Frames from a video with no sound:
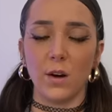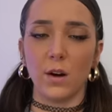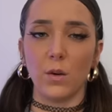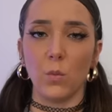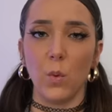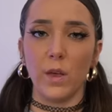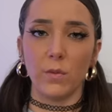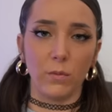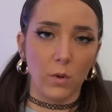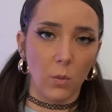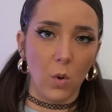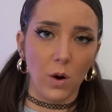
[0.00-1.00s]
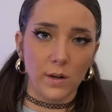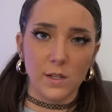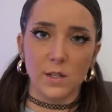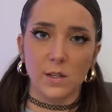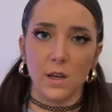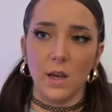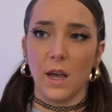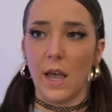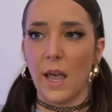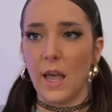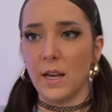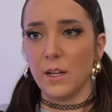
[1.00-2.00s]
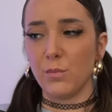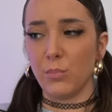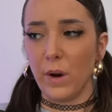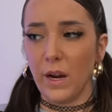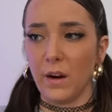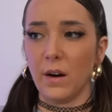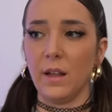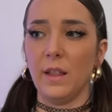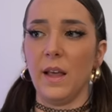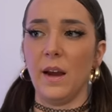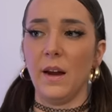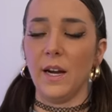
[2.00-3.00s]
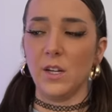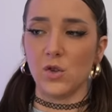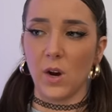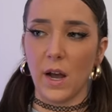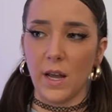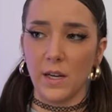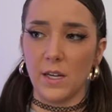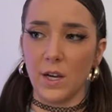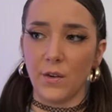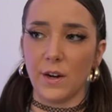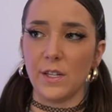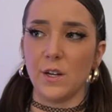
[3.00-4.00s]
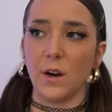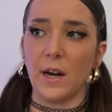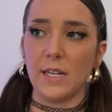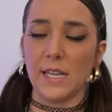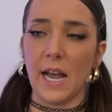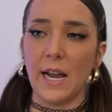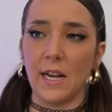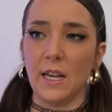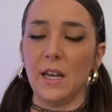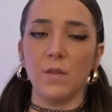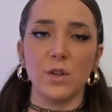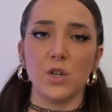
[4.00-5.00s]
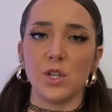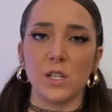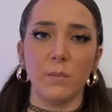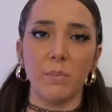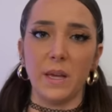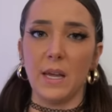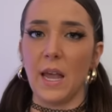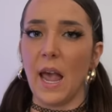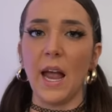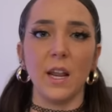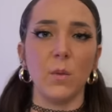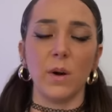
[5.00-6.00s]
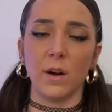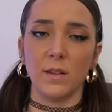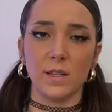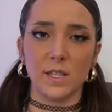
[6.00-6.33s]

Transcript: her with rewards and bring her in there and try and decrease her anxiety, even just to be anywhere in the